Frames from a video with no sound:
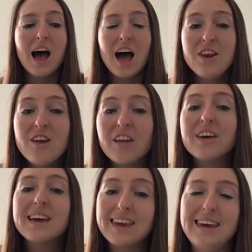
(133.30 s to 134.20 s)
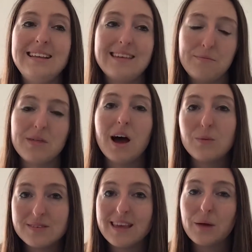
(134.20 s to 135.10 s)
Another key tip that I
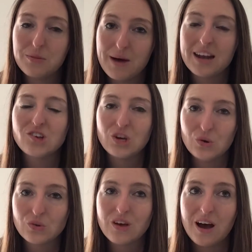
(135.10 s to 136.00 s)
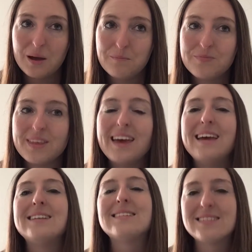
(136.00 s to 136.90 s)
would say with managing your time
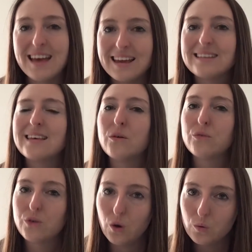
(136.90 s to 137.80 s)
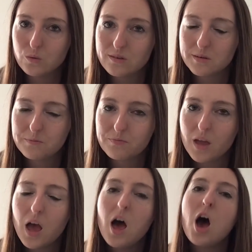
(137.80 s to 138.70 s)
is to set yourself goals.
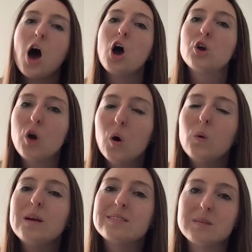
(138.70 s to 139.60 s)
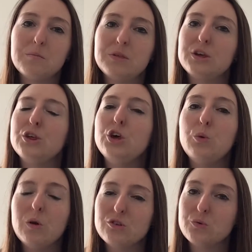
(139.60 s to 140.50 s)
A goal is something that you
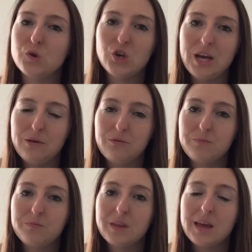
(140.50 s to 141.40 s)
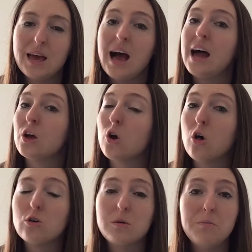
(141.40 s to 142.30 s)
want to achieve, and a
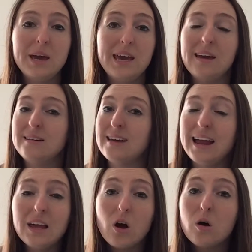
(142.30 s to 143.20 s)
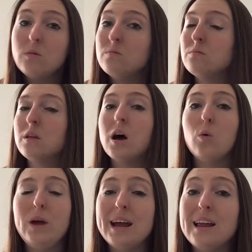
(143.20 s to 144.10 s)
goal can be a daily goal, a
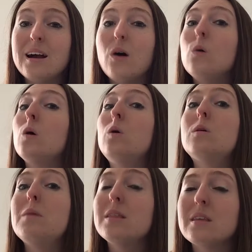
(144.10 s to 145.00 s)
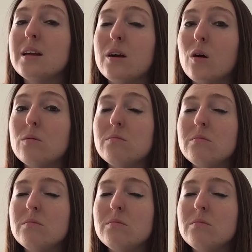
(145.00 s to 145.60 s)
weekly goal, or a monthly goal.